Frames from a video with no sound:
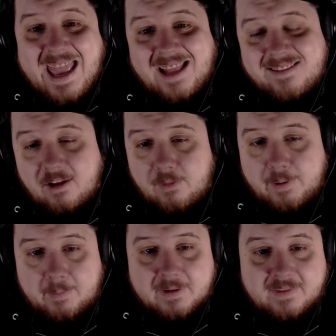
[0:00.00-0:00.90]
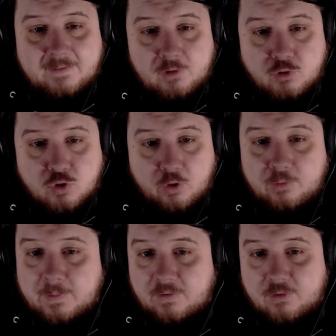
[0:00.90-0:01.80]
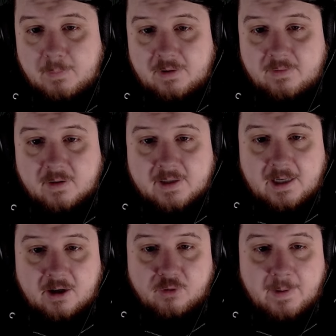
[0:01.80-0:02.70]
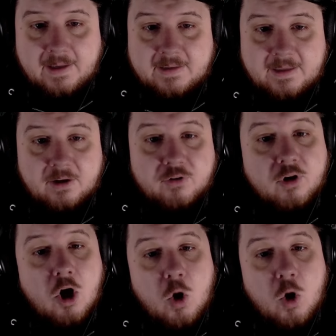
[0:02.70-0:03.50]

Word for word: and tell the public they have no choice but to submit to their charismatic leaders